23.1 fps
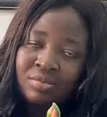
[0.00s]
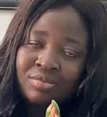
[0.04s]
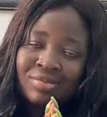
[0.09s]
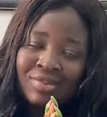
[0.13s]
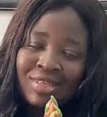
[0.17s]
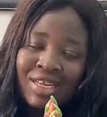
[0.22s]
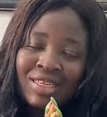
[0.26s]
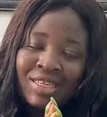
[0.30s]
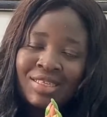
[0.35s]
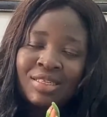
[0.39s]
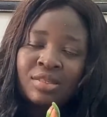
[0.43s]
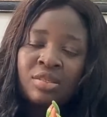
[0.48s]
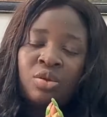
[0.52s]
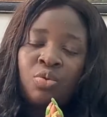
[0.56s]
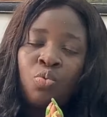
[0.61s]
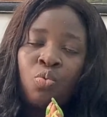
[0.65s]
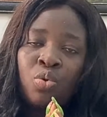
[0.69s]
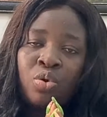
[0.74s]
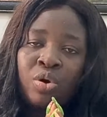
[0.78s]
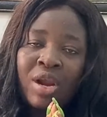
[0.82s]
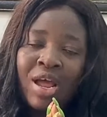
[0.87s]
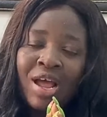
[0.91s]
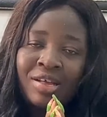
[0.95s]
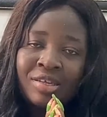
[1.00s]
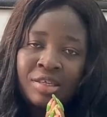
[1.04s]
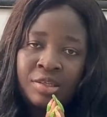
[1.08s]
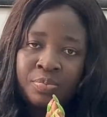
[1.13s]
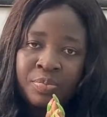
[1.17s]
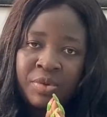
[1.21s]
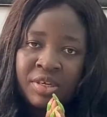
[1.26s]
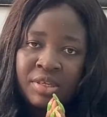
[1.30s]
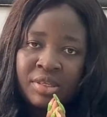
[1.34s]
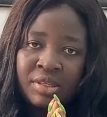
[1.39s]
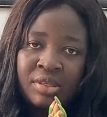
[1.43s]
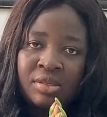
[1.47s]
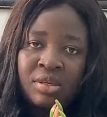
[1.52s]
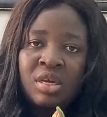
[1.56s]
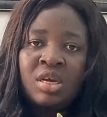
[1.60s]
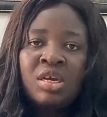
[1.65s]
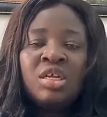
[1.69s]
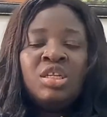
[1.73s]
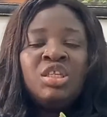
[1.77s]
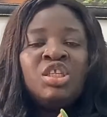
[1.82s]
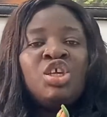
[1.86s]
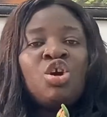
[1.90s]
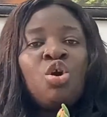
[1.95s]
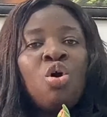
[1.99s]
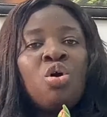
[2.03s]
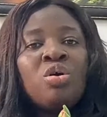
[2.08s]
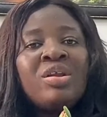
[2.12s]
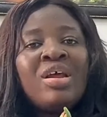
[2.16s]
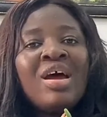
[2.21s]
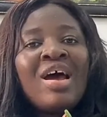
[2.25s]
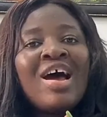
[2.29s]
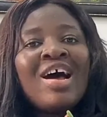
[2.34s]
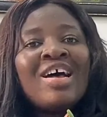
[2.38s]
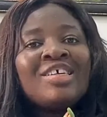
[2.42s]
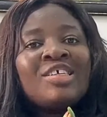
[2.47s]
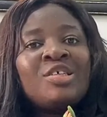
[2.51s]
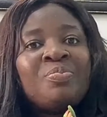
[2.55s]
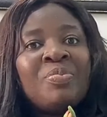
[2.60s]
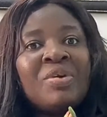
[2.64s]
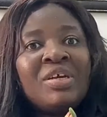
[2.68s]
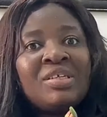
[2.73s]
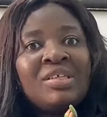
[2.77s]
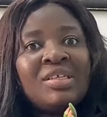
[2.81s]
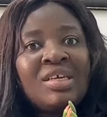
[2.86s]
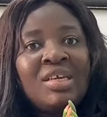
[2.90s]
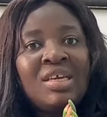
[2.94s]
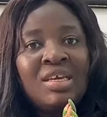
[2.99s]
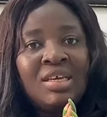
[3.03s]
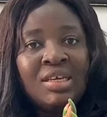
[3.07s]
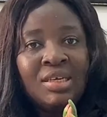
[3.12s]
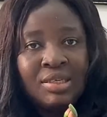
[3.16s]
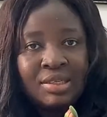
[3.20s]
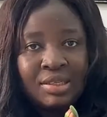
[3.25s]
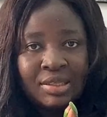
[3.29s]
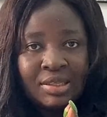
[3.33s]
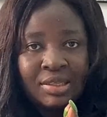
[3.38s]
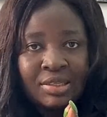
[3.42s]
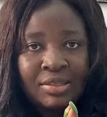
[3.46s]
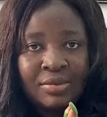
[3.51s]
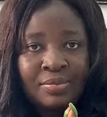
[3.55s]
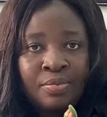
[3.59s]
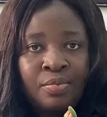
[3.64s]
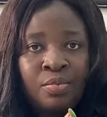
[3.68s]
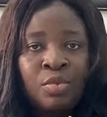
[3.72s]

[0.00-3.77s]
That's the one aspect. The other aspect is,